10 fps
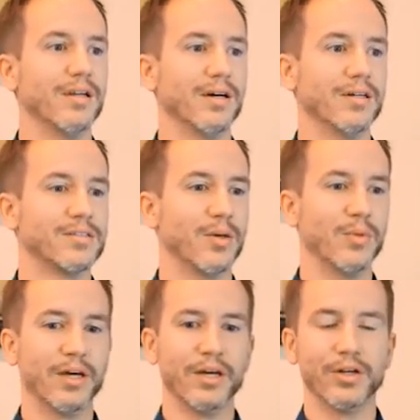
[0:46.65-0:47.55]
And some
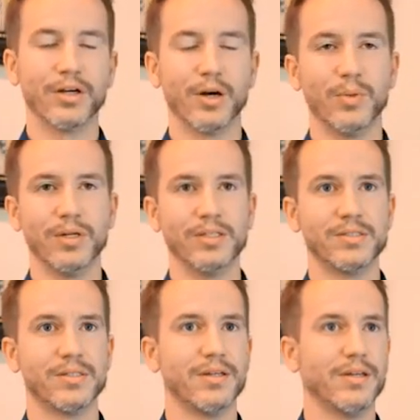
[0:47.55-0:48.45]
of the other
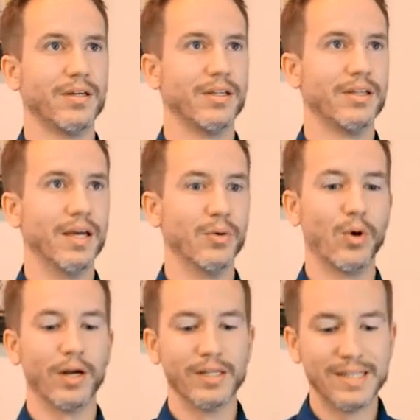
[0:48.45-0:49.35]
companies, they
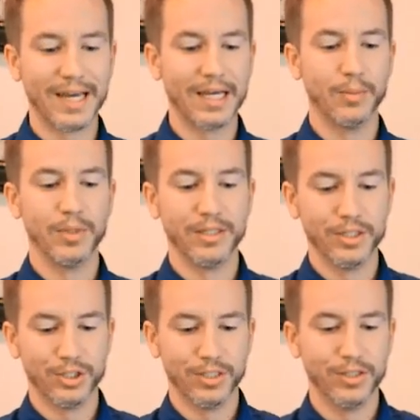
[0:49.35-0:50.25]
wanted to hand me
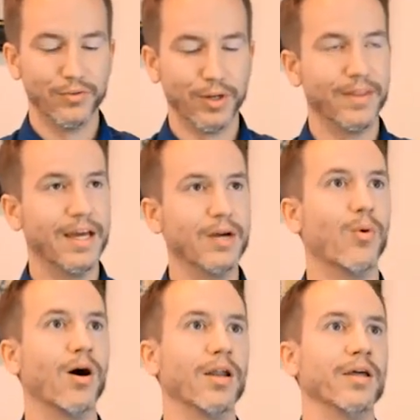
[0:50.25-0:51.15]
the sheet of what they
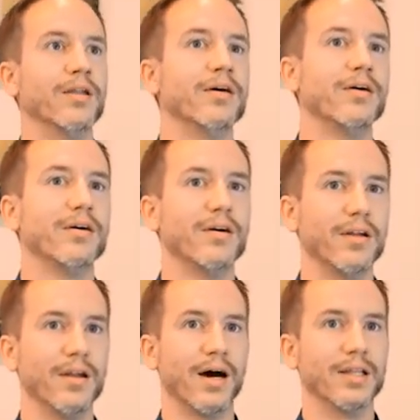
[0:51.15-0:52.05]
wanted,
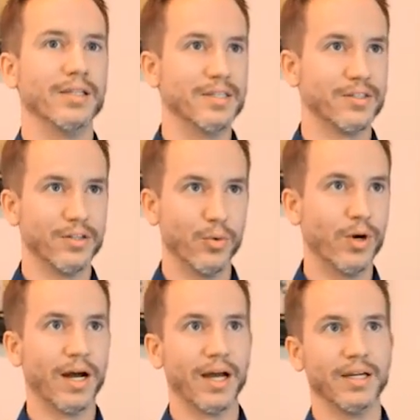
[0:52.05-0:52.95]
not listen to
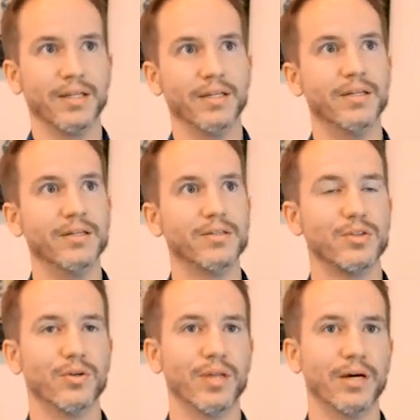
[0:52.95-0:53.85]
what I needed.
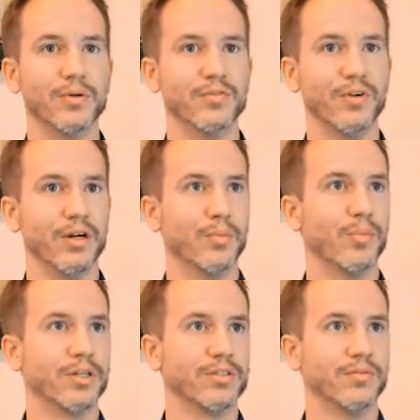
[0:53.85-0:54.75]
So that was very
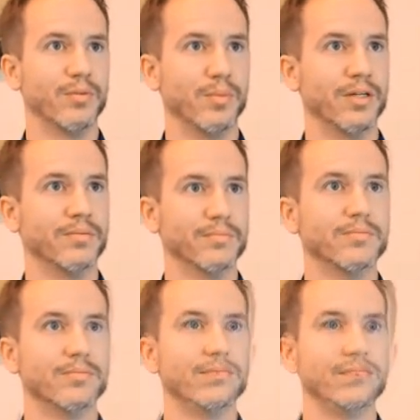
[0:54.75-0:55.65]
impressive to me.
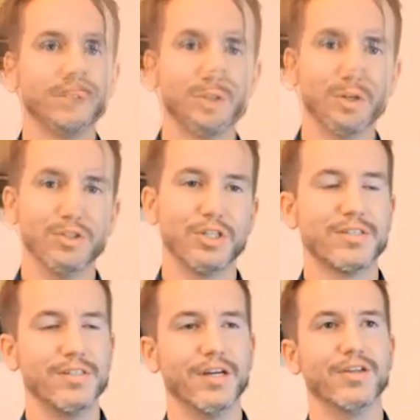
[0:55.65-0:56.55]
So
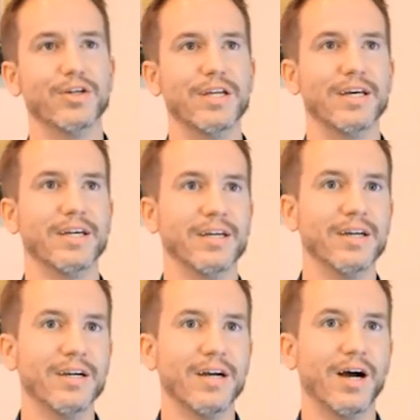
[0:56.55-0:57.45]
just the other day,
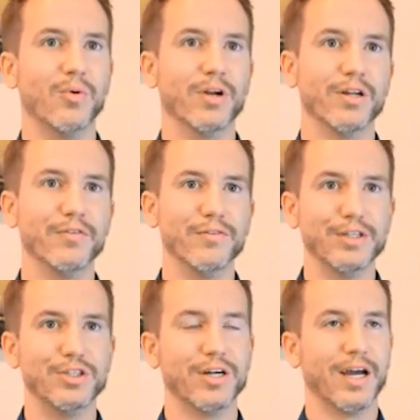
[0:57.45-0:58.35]
I wanted a
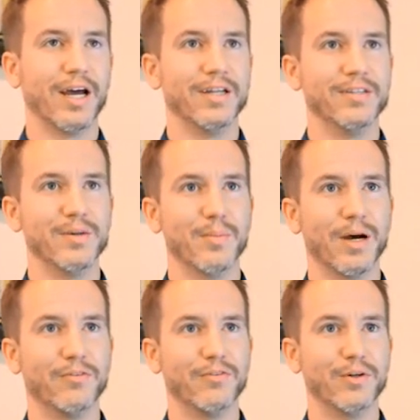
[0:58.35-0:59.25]
feature added to
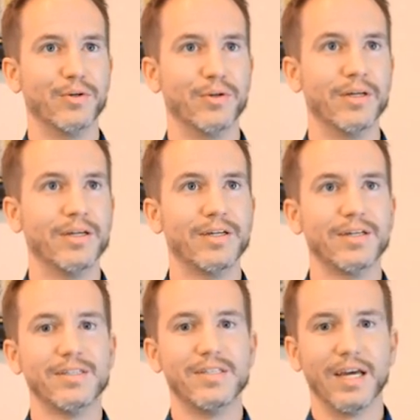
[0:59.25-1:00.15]
my phone
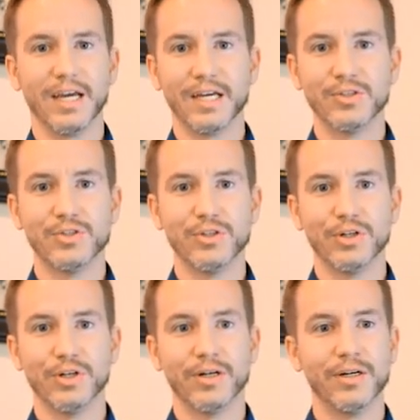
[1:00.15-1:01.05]
to
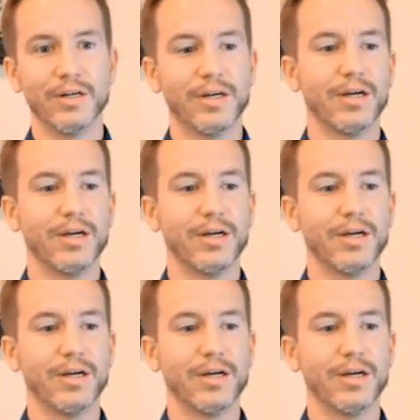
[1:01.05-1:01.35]
answer